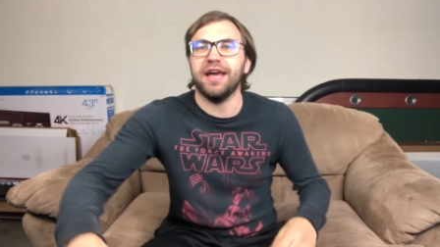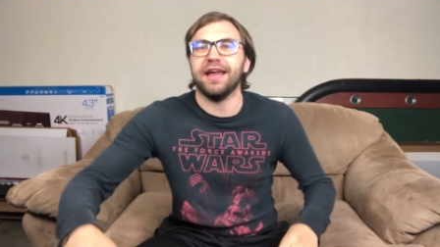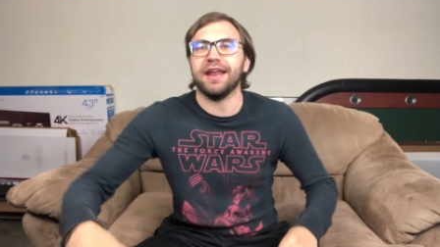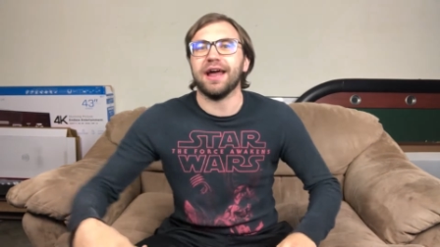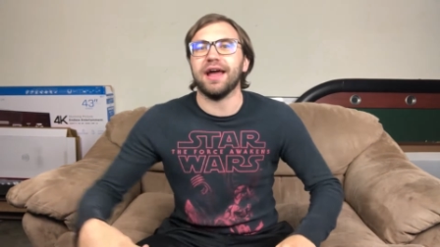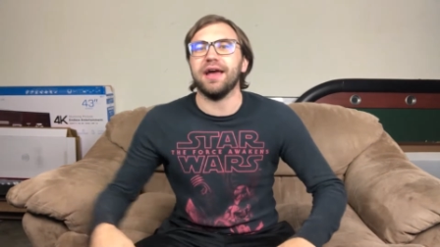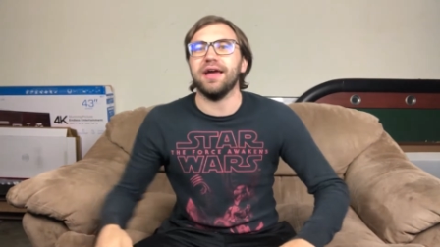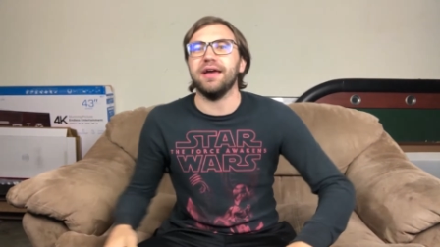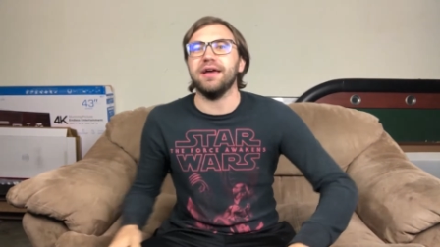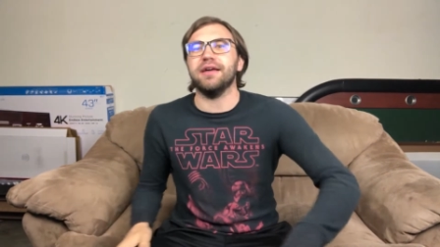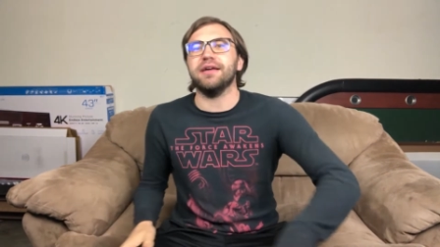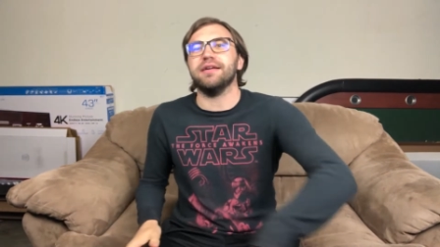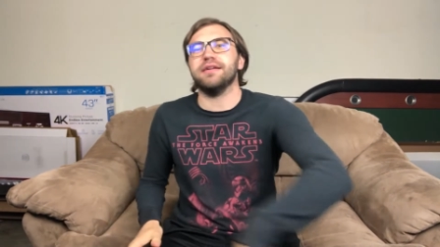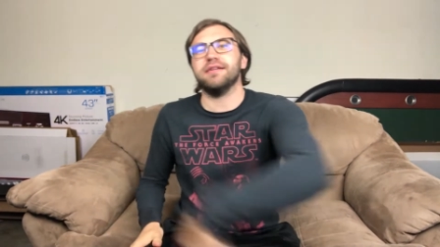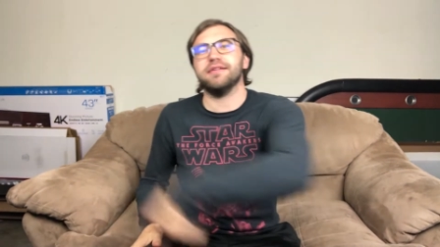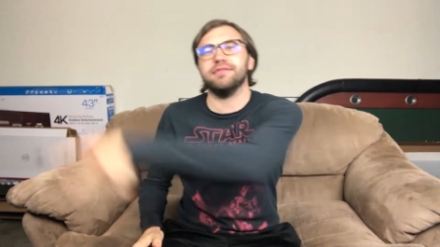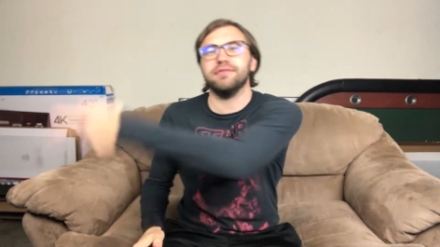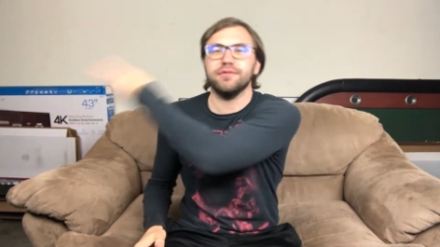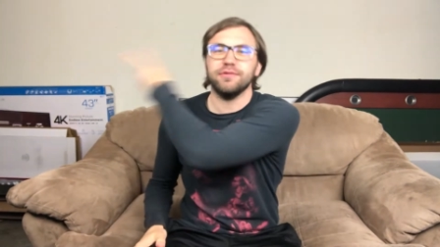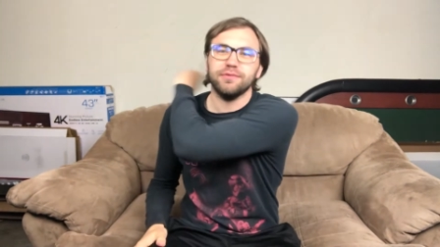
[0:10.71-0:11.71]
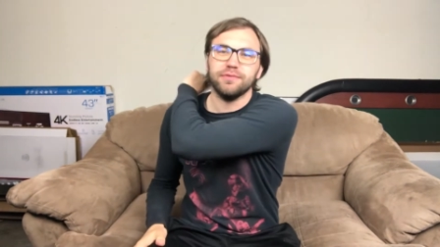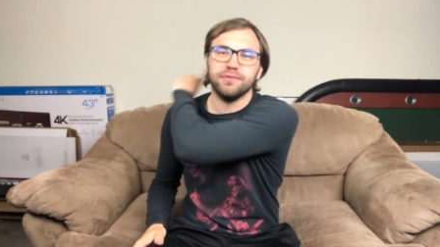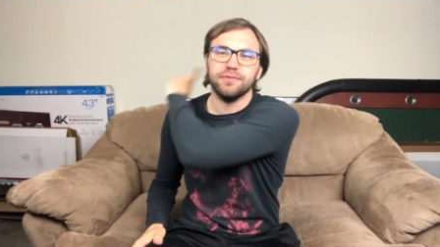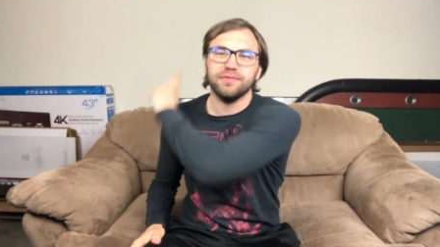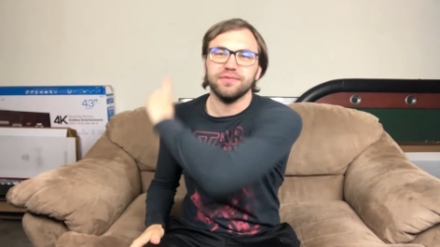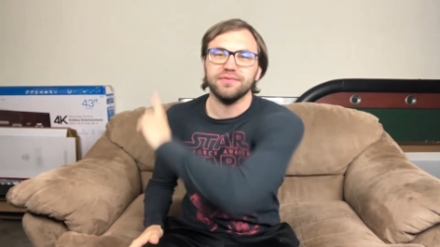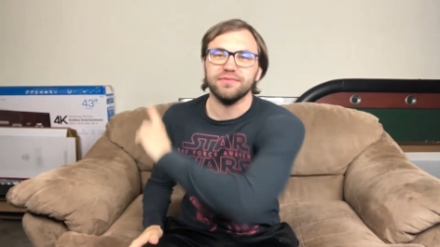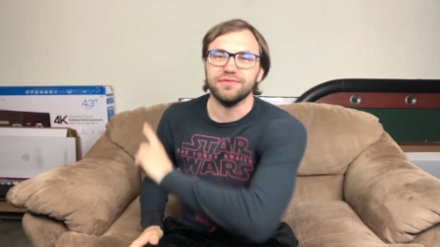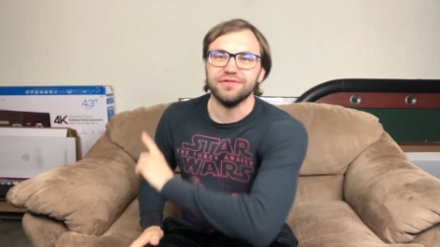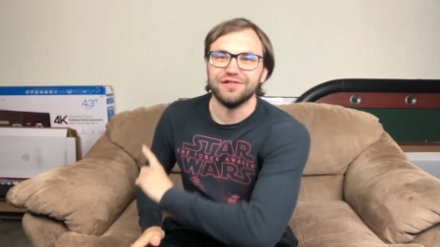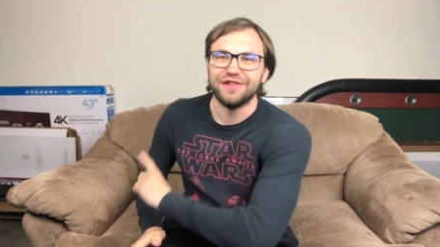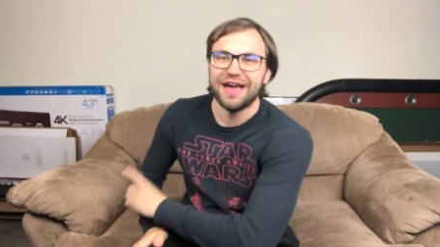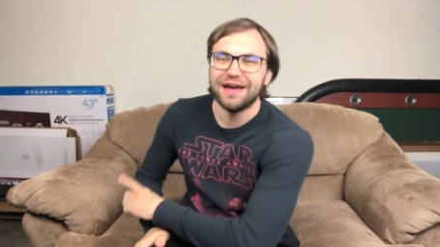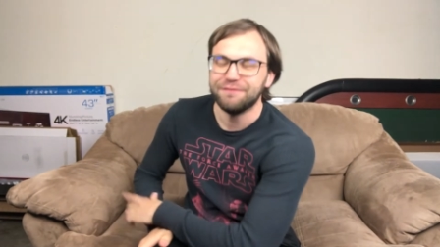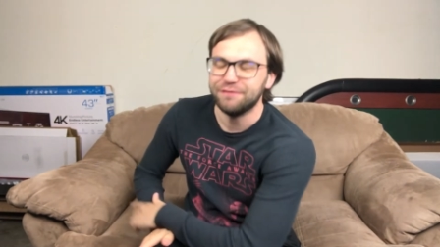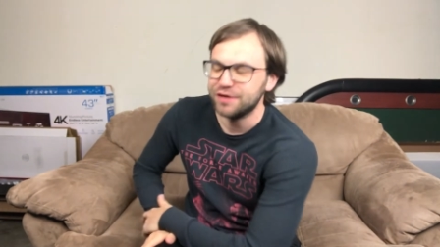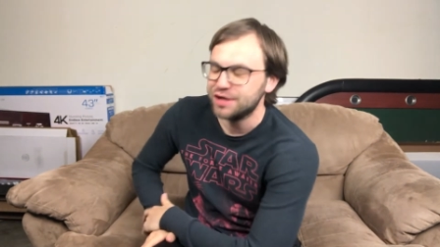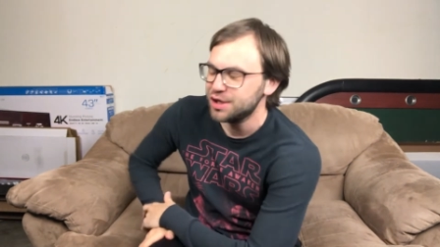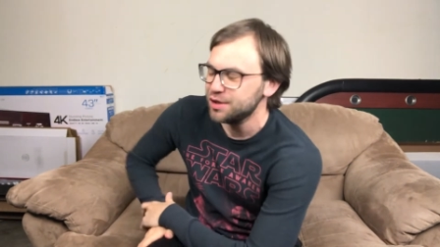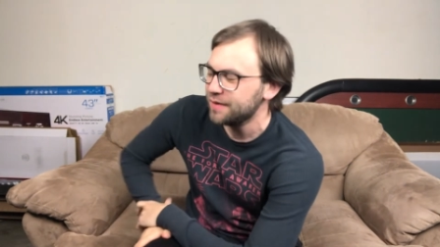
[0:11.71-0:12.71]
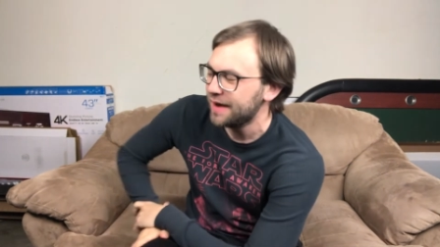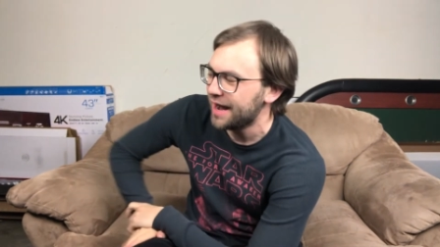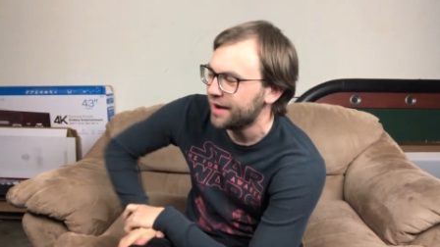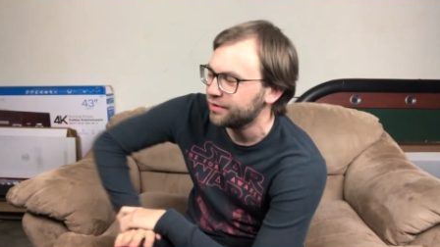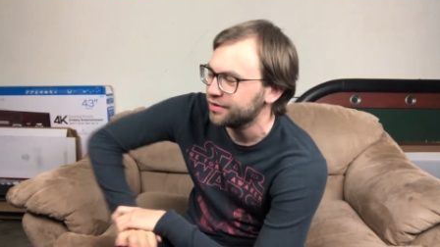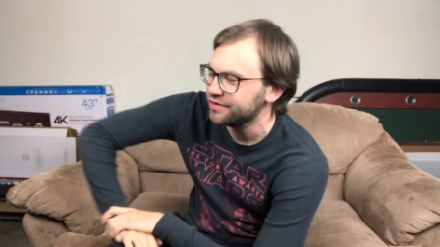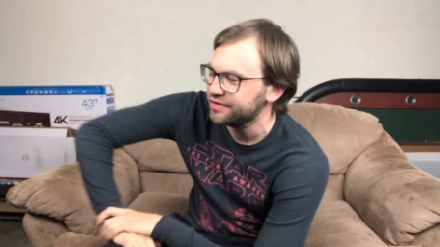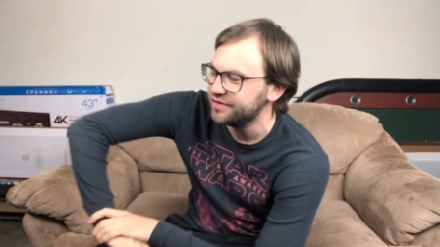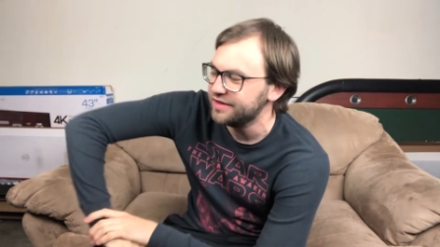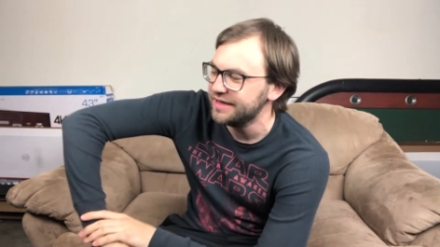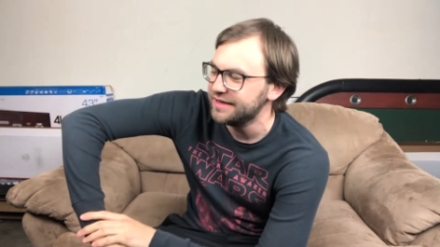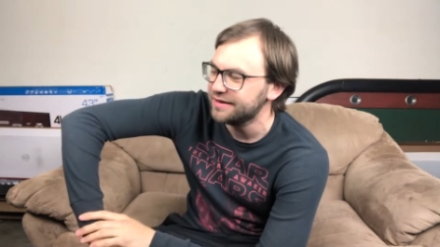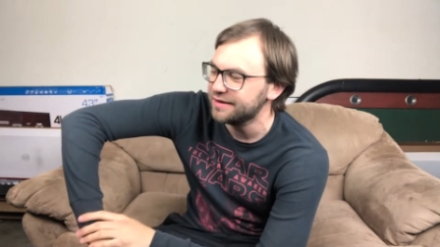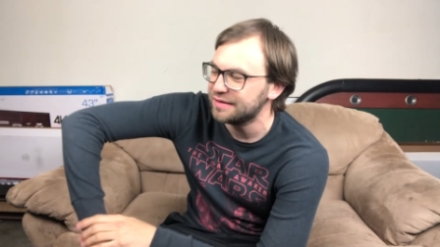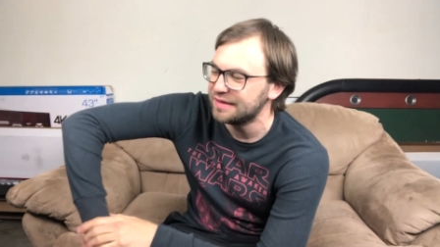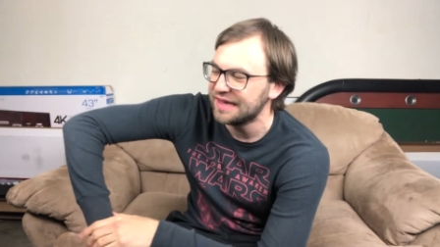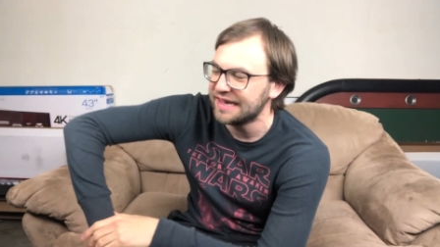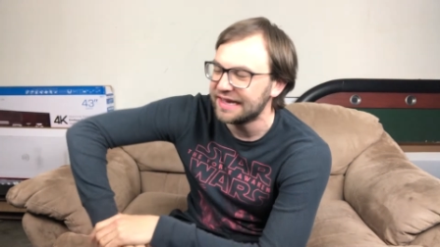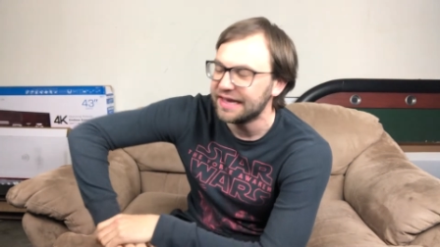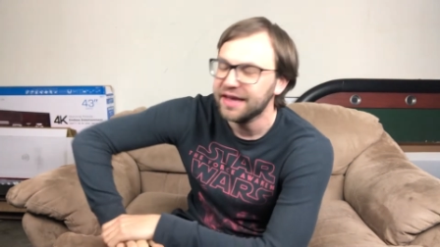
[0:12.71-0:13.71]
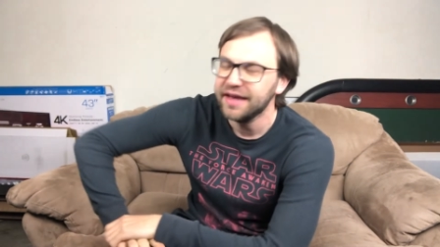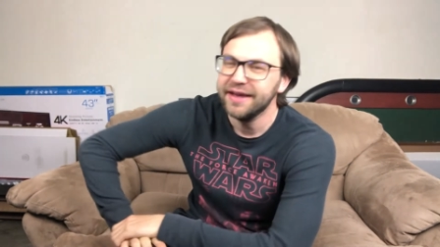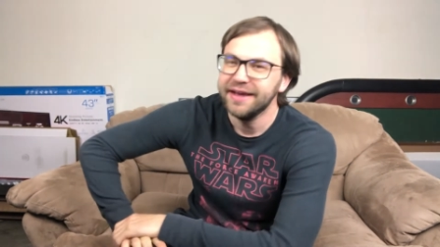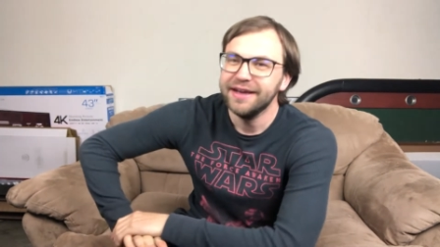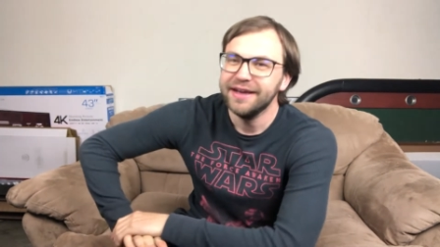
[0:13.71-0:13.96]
and I sat for 2 hours needing to think.